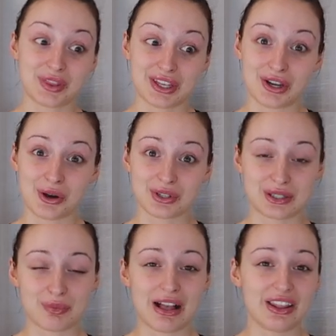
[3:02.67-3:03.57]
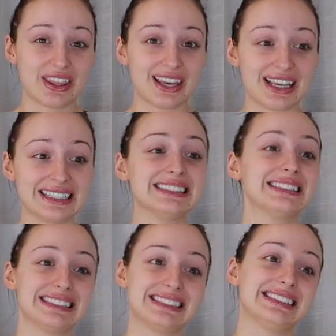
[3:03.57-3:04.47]
with the no smell thing
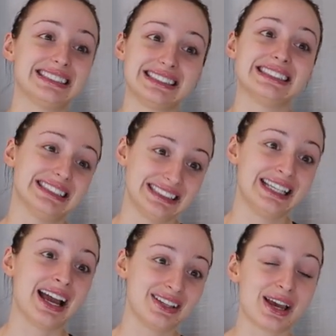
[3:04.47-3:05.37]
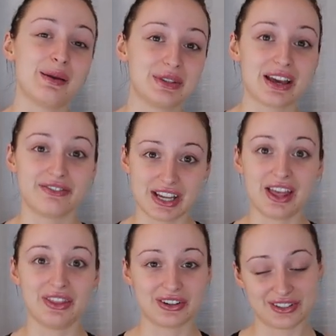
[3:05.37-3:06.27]
nine times out of
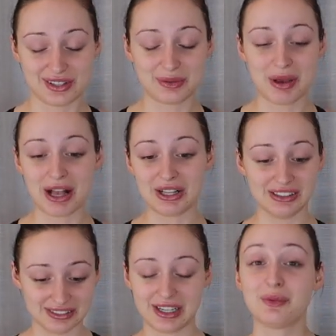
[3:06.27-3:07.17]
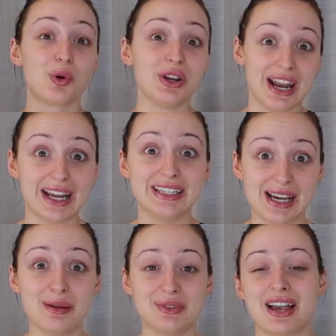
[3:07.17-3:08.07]
10 there's a smell. 9.9 .9
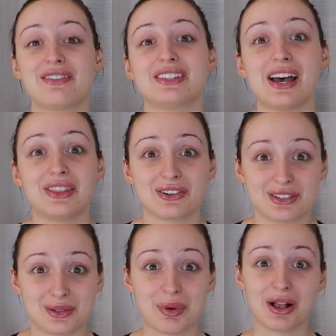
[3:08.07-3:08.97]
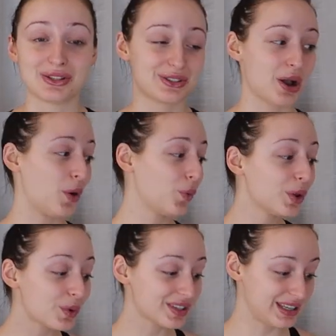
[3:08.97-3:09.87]
times out of 10 there's a smell. So
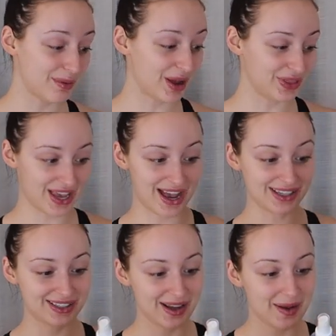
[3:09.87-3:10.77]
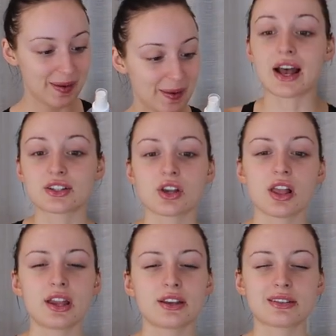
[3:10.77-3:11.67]
we will see about that. That's
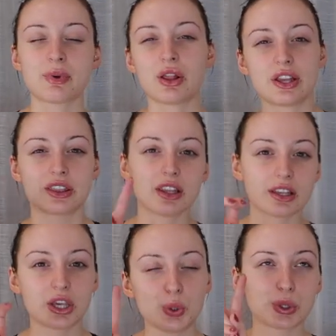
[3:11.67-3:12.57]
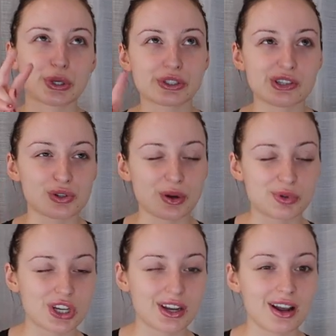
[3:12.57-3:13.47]
all it is about like the cute little
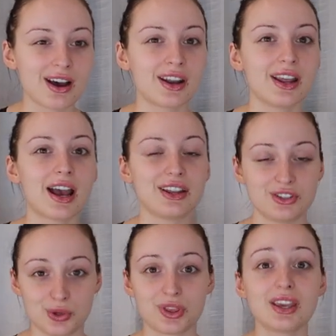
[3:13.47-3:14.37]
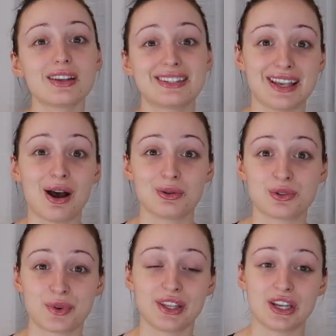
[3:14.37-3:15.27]
description on it. I do think it
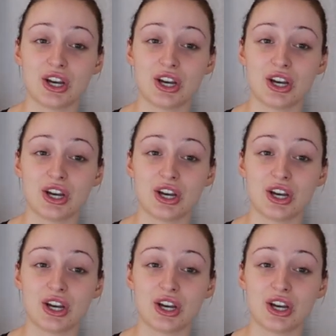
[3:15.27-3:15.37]
sounds really